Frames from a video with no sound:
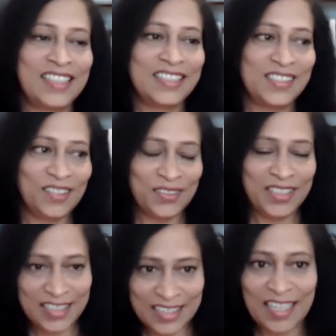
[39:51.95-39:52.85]
So
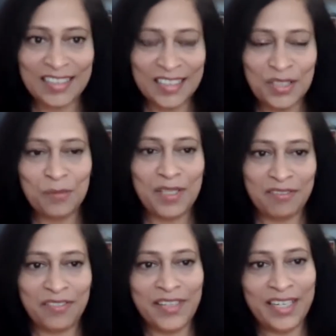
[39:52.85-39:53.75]
there's nothing to be
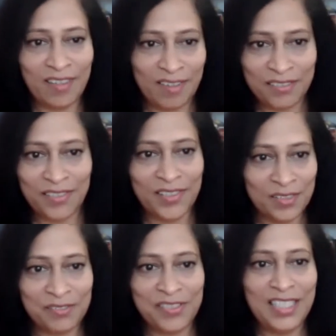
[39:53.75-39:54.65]
afraid of or
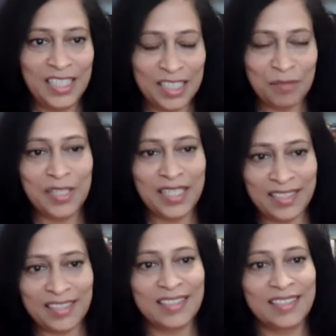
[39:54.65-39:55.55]
to feel
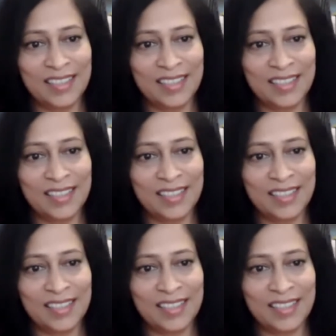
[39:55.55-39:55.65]
intimidated.